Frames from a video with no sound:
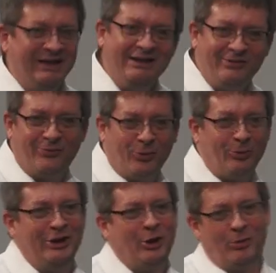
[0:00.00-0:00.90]

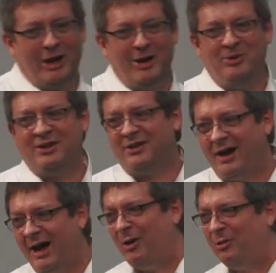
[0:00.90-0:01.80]
inadvertently cramming into
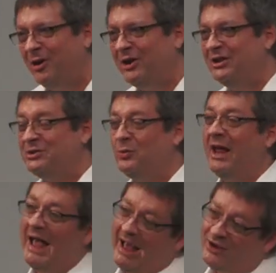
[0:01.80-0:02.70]
hierarchies that
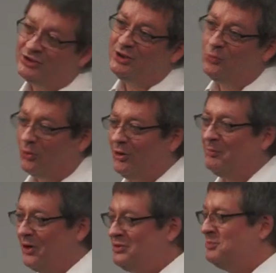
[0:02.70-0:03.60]
would actually work
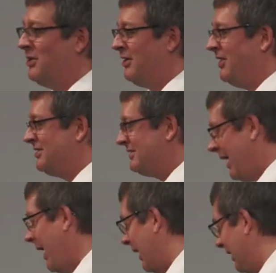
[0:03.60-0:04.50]
much better as
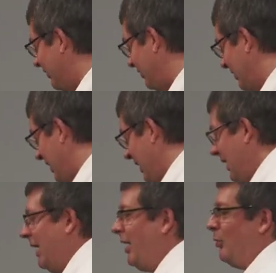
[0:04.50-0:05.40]
tags?
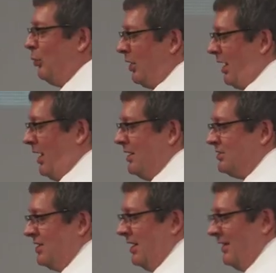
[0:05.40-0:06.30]
And I
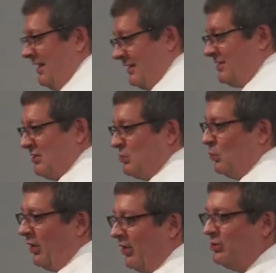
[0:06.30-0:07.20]
realized this is
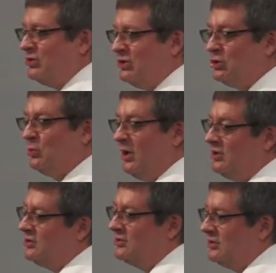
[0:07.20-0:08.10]
one of those
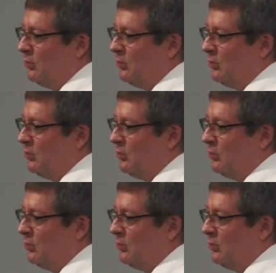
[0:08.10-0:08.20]
situations.